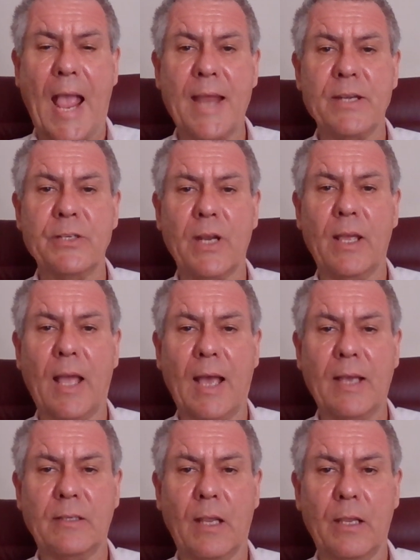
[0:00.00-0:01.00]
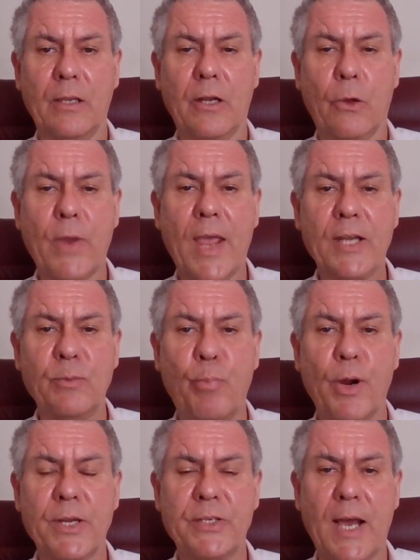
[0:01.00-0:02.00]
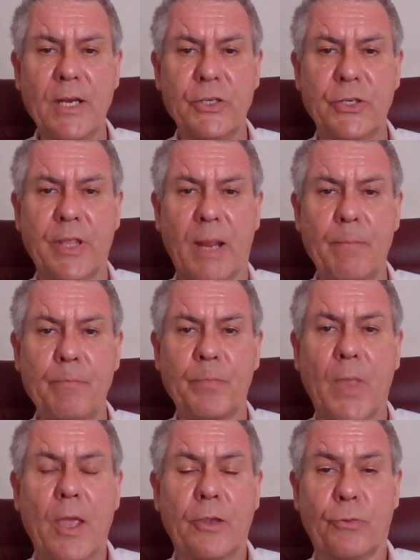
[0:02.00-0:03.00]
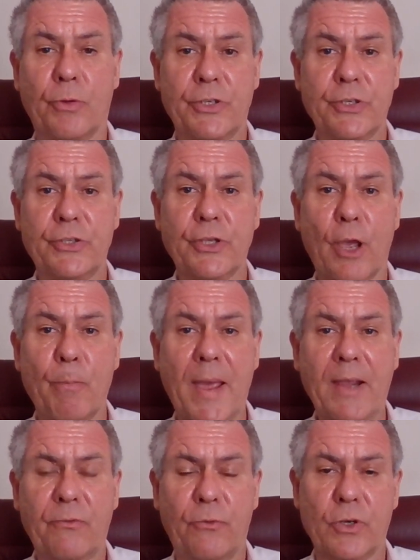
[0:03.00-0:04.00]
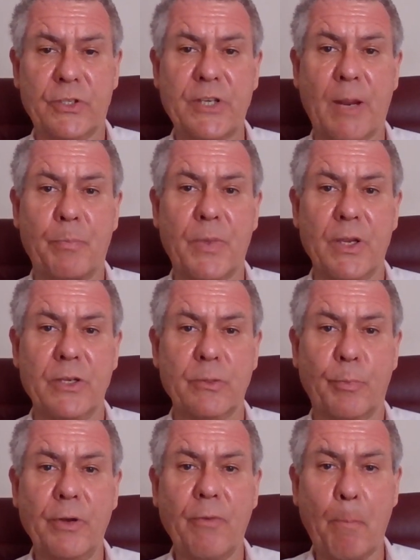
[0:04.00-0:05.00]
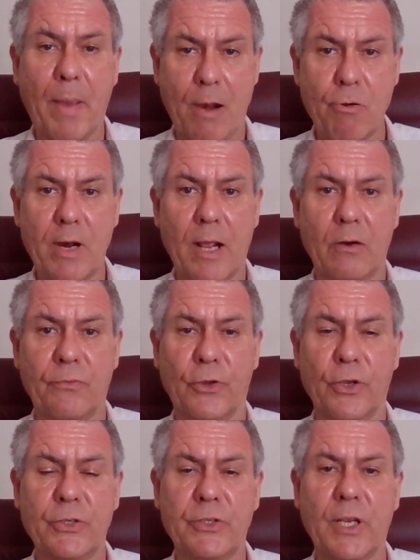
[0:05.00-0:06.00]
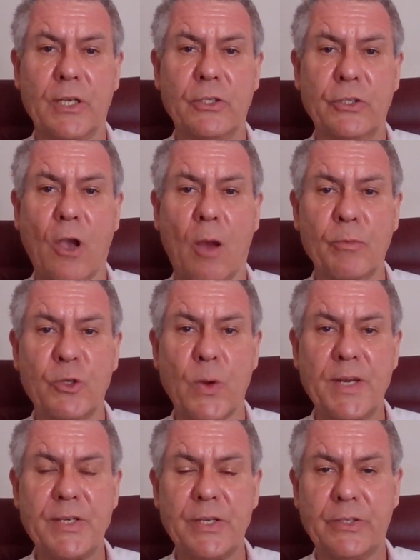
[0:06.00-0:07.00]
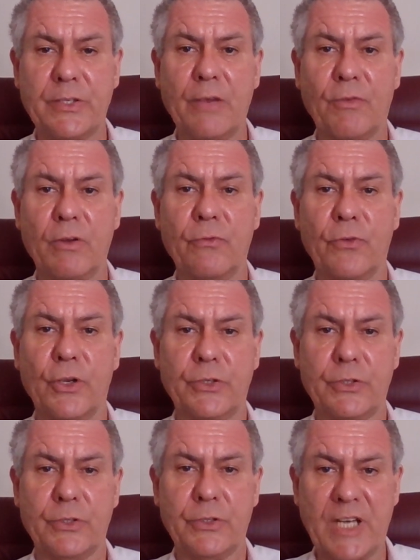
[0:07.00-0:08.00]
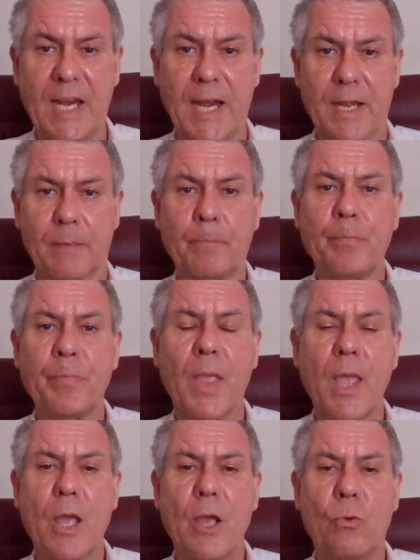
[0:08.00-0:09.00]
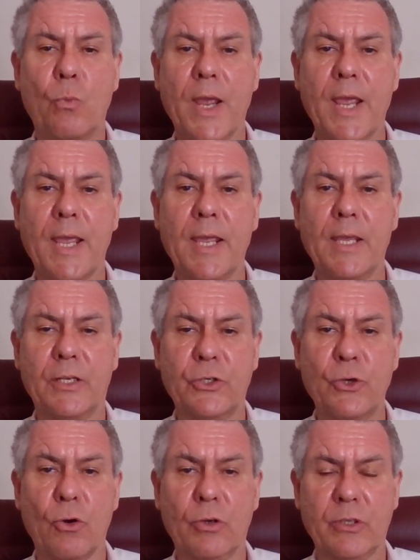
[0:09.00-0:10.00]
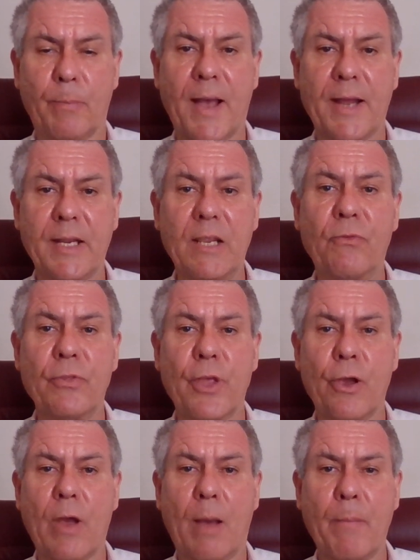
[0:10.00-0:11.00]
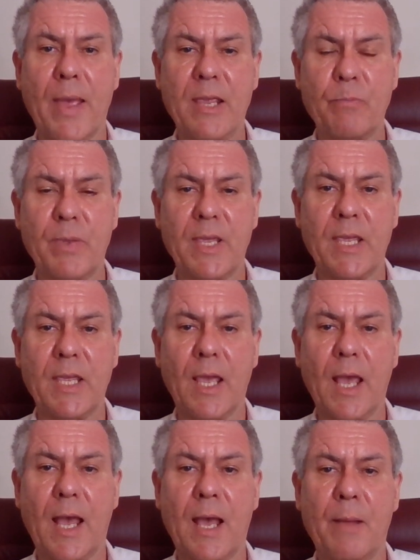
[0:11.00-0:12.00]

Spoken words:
And, we had to point out to them, so just to go back for a step, there is a bit of a parallel verse in Psalm 27, verse 10, where it talks about, even though I may be